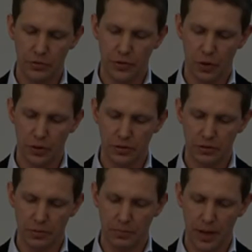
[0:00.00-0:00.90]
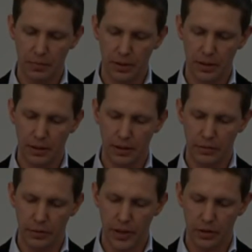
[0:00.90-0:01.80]
which focuses on
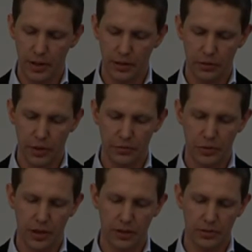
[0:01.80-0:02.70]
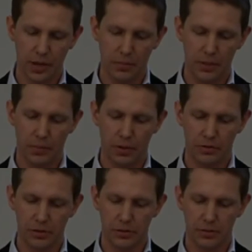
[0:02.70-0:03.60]
publicly regulated refugee
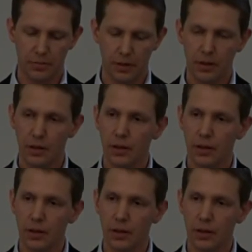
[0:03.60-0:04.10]
settlement policies.